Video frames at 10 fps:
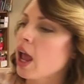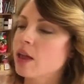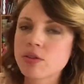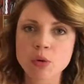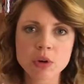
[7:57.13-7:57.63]

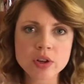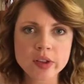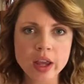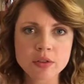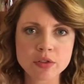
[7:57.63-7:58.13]
and so we're just
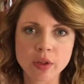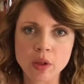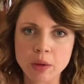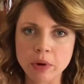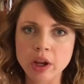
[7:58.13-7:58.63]
kind of
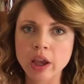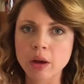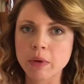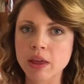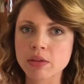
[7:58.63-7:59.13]
slowly working our
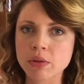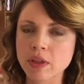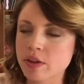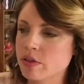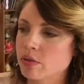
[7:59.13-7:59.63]
way through
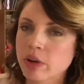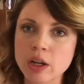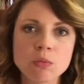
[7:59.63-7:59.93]
this and read,